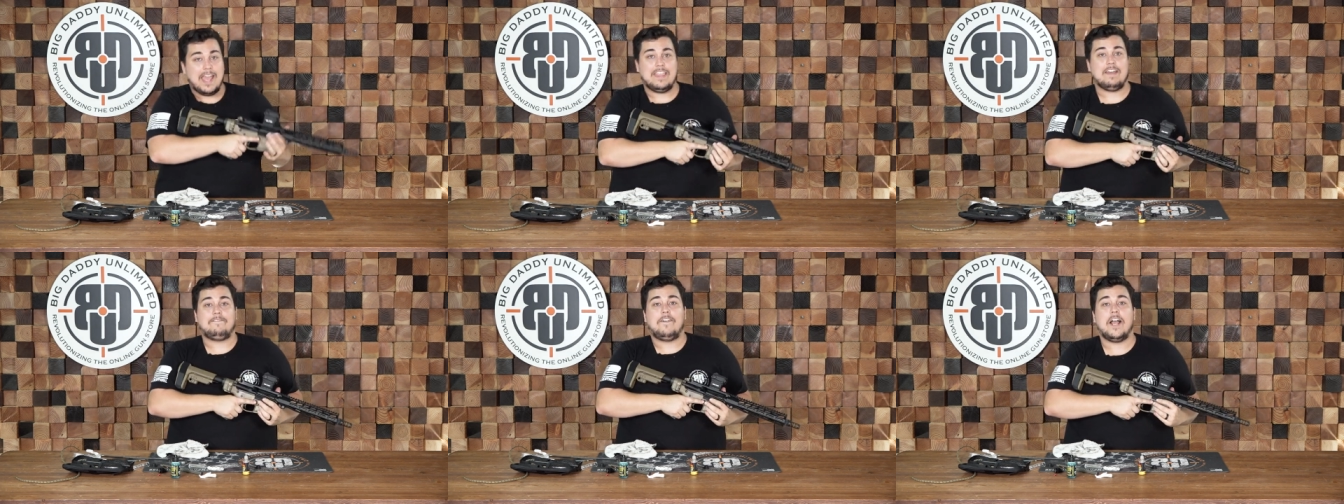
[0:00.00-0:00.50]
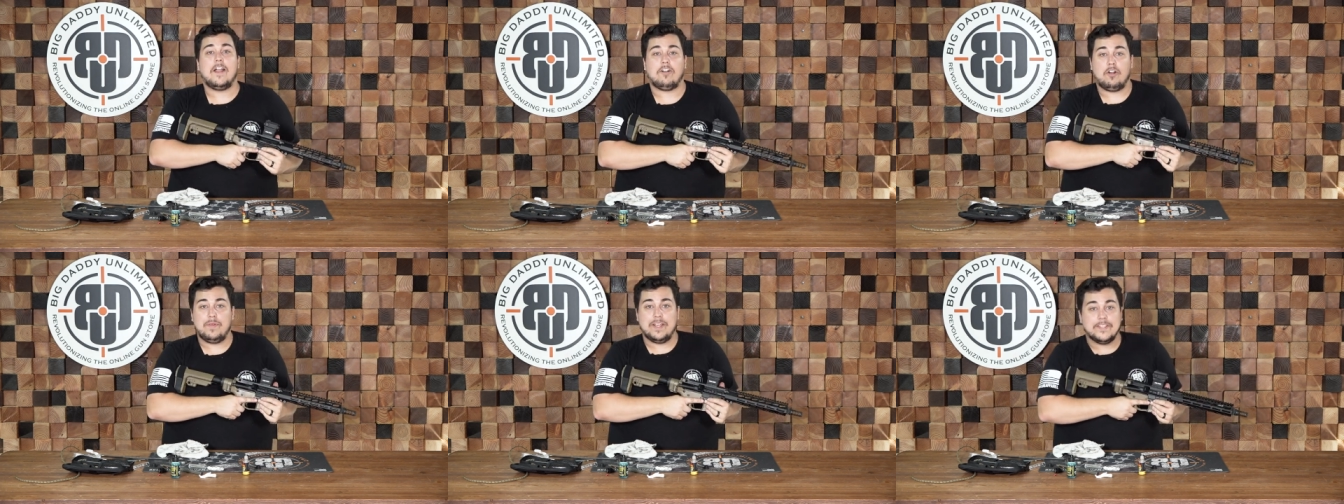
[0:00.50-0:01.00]
And that
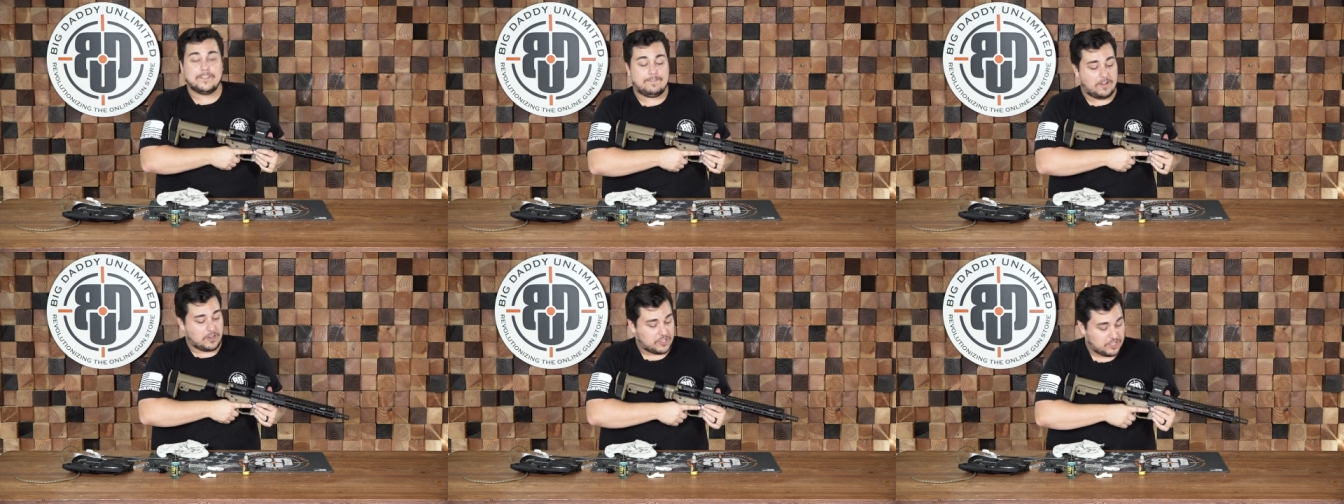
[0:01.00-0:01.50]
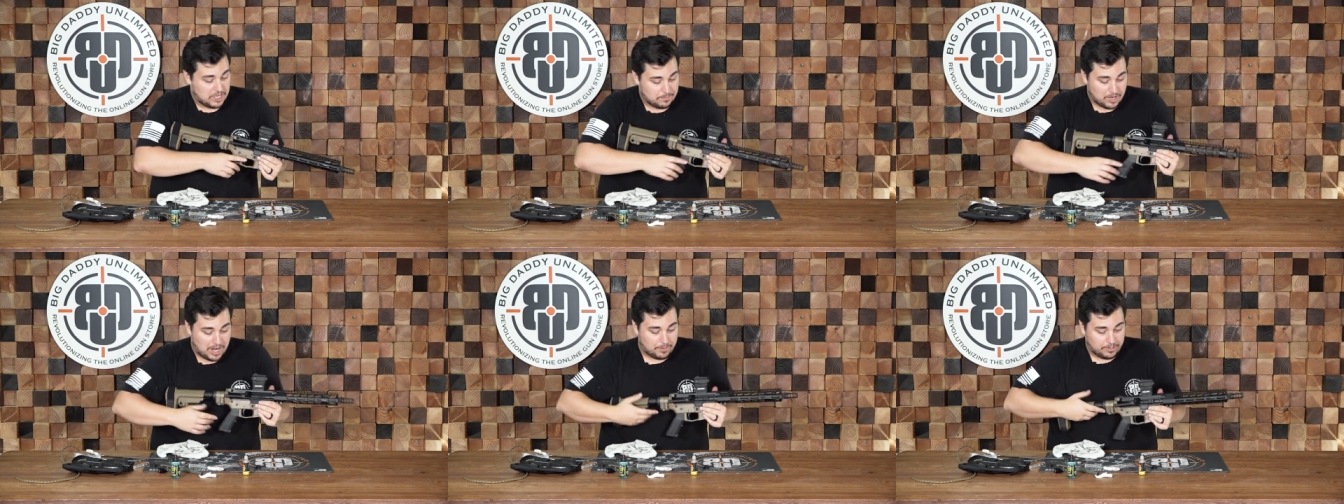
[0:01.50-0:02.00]
firearm is functioning
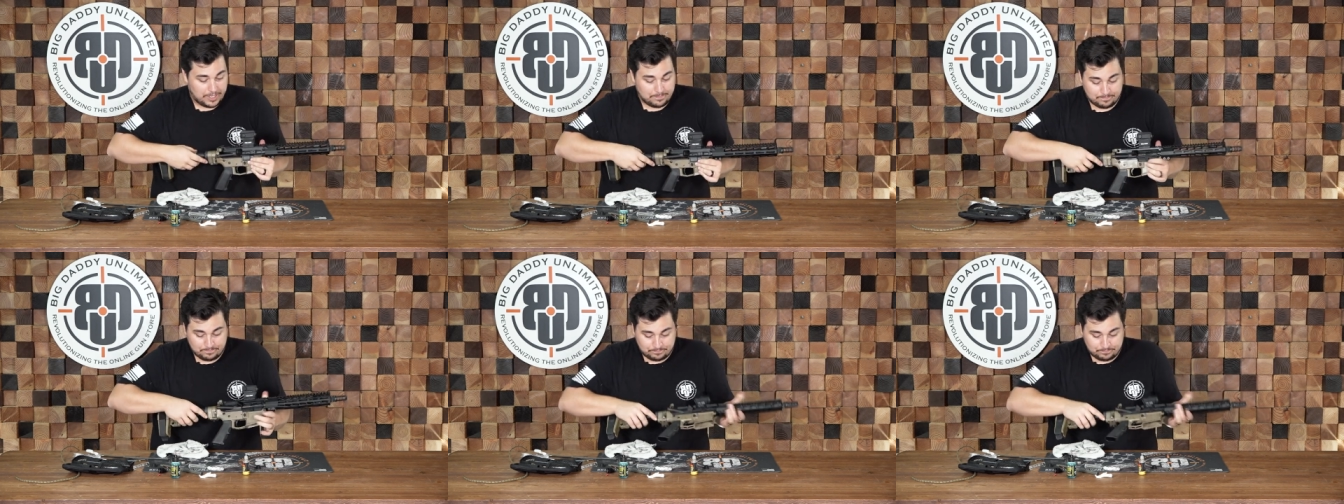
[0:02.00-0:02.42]
properly.